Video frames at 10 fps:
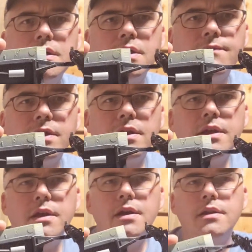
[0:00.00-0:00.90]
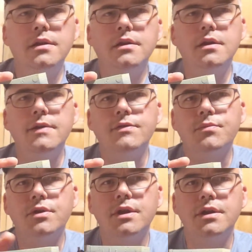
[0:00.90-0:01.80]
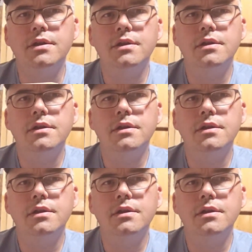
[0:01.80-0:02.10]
I've gone ahead, I've sprayed